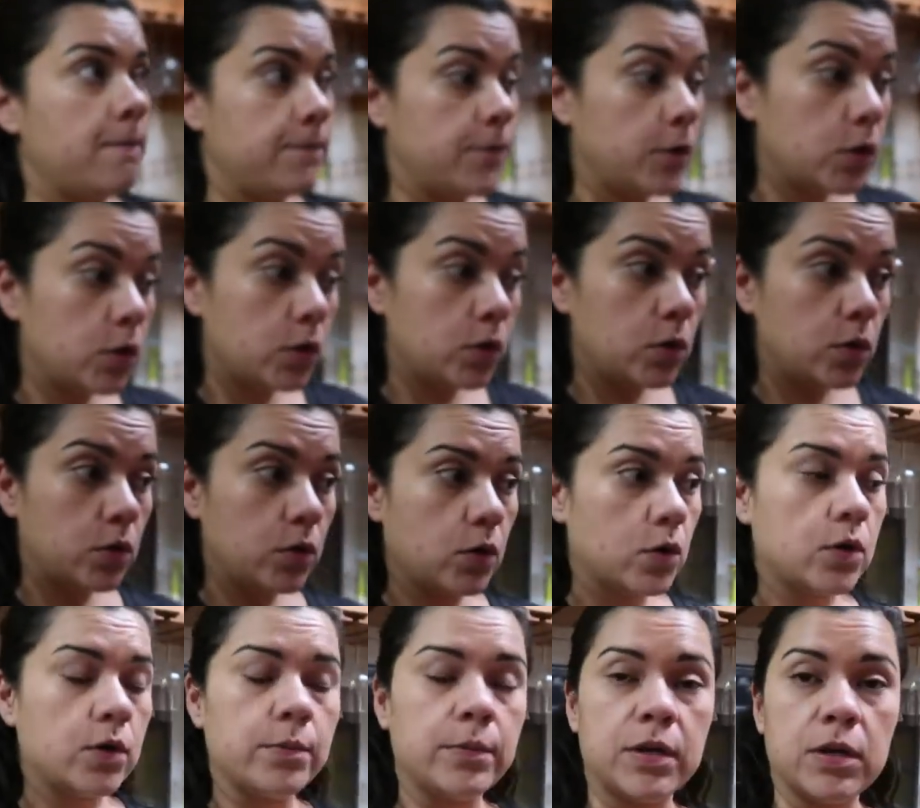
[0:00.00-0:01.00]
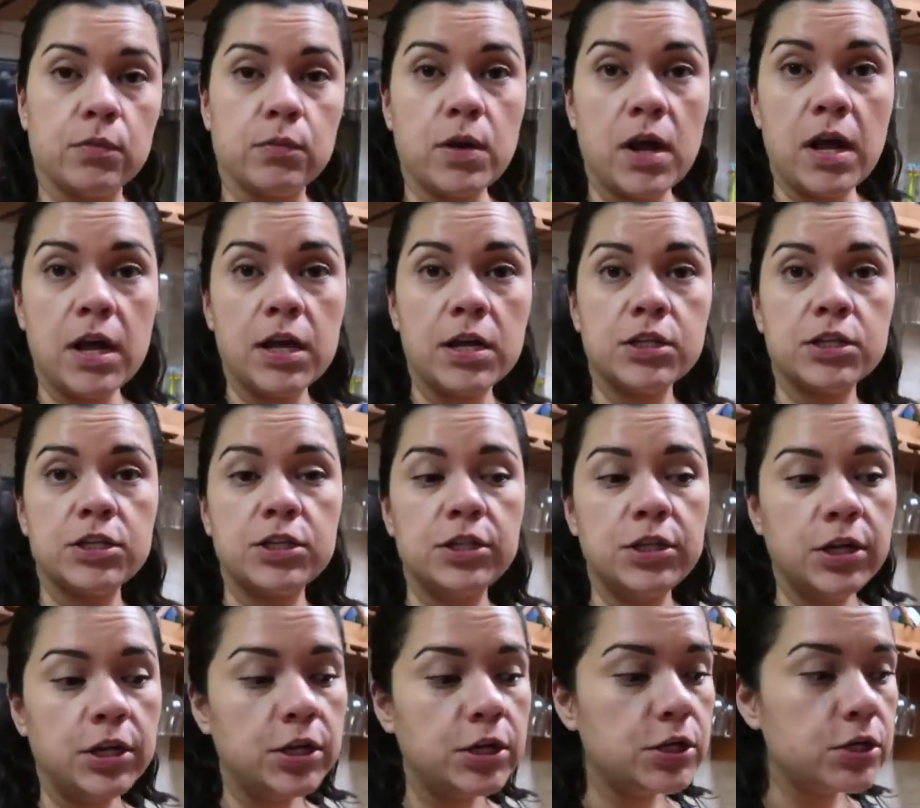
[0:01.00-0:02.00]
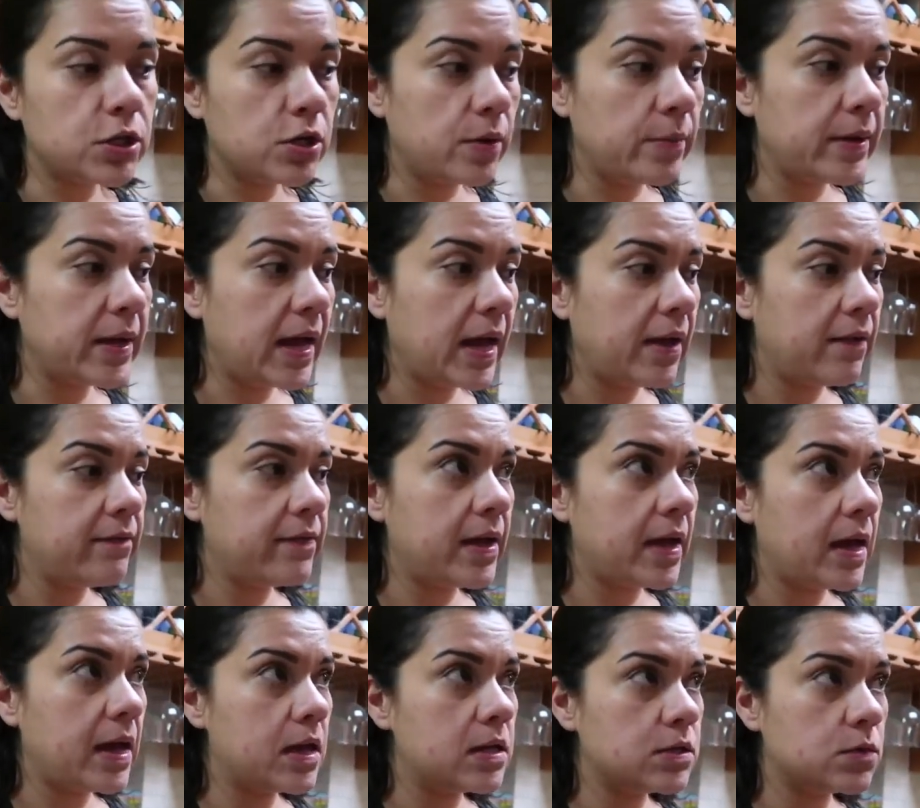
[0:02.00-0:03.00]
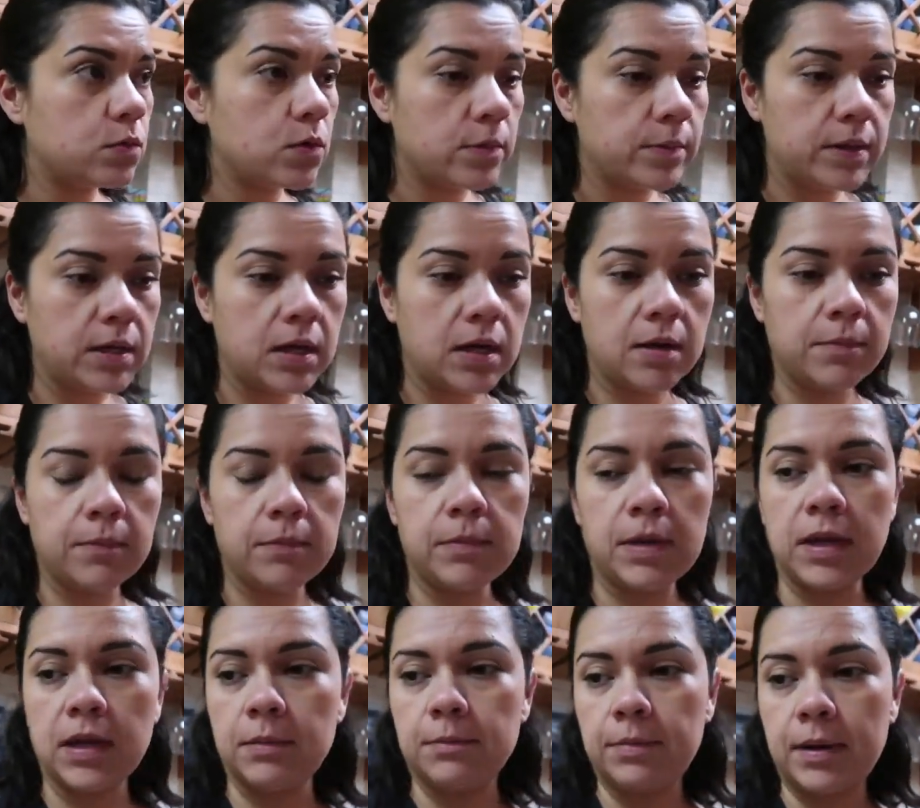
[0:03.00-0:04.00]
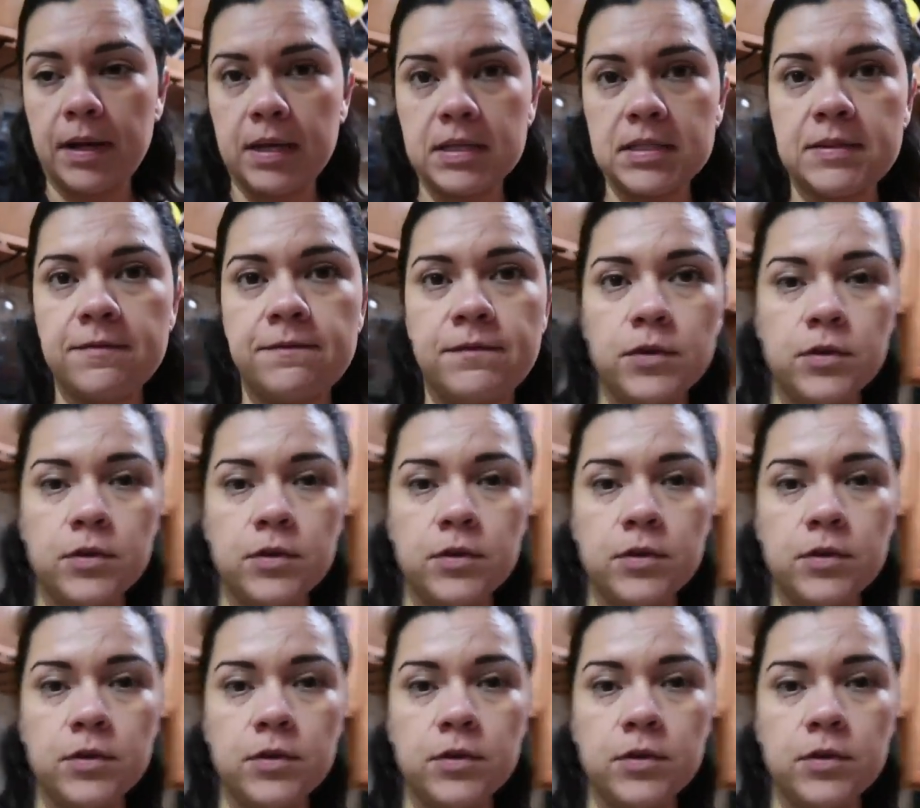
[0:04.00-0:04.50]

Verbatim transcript: food or I'm in a rush. So I'm gonna have that. It's warming up, I'm making Buddy some